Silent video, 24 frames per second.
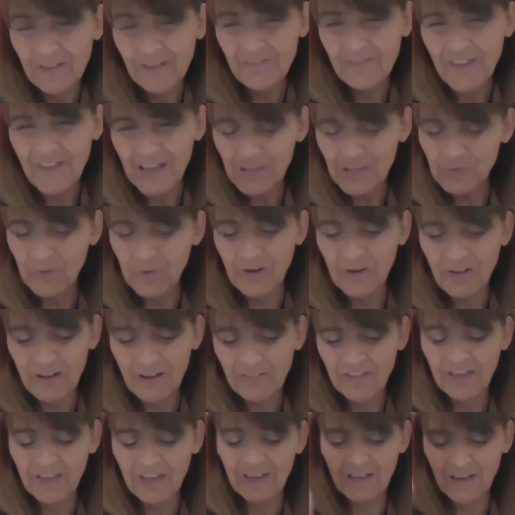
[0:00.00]
that's where I
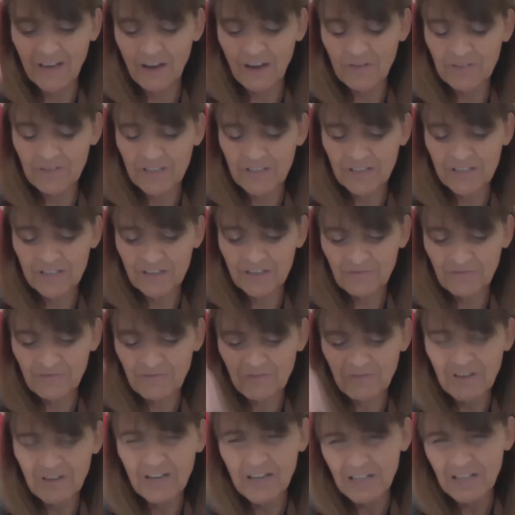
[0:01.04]
think it goes into
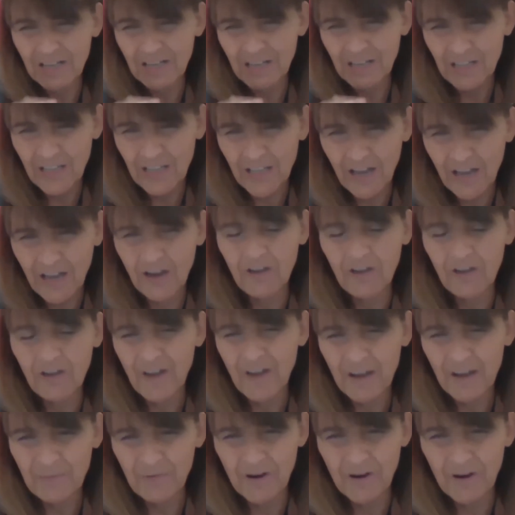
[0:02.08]
really low
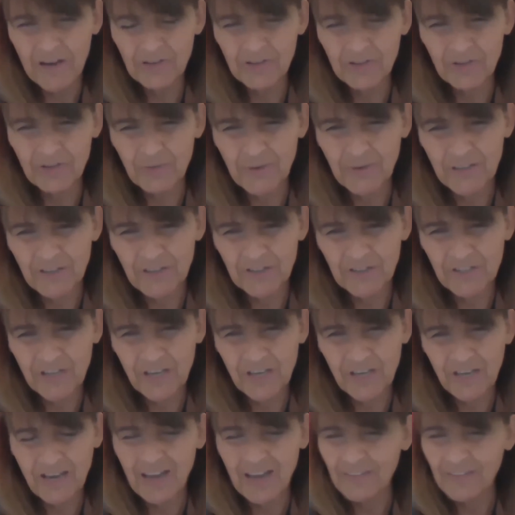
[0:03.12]
vibrational
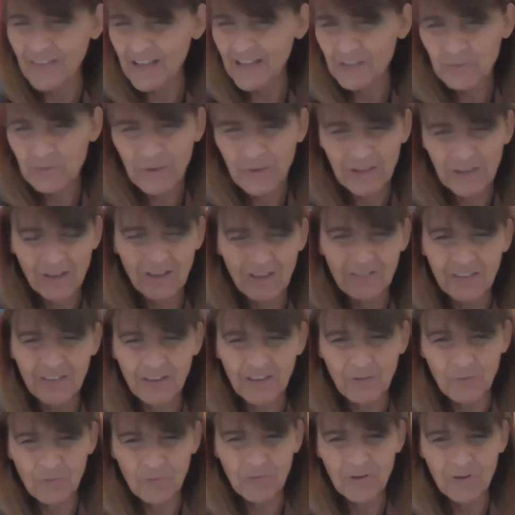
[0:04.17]
energy. And that's when I think
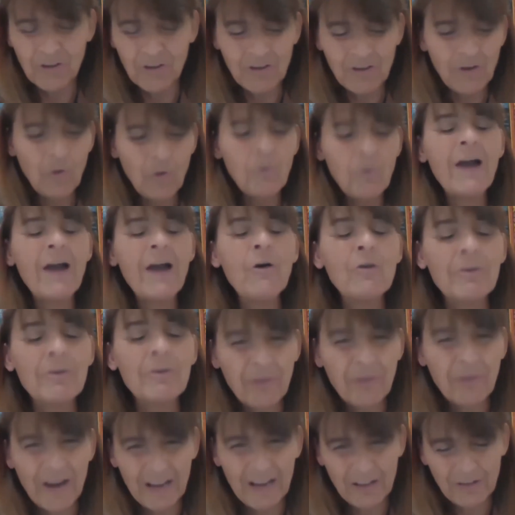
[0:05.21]
all, all hell can
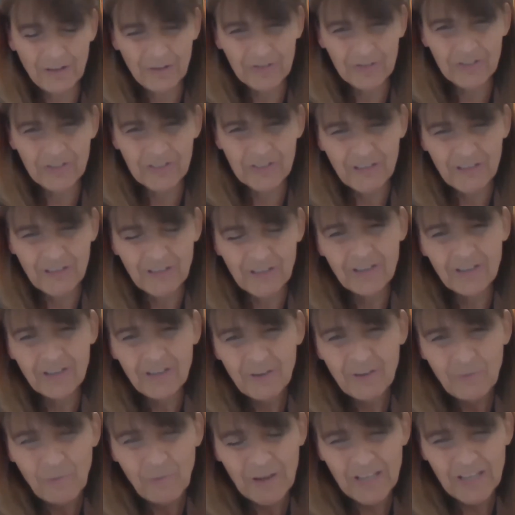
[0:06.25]
break loose,
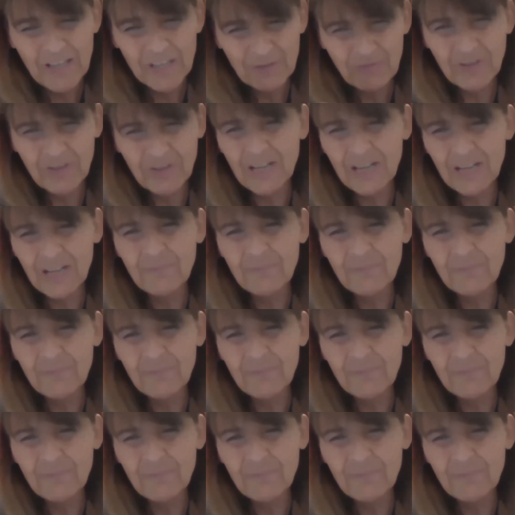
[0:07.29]
when it's really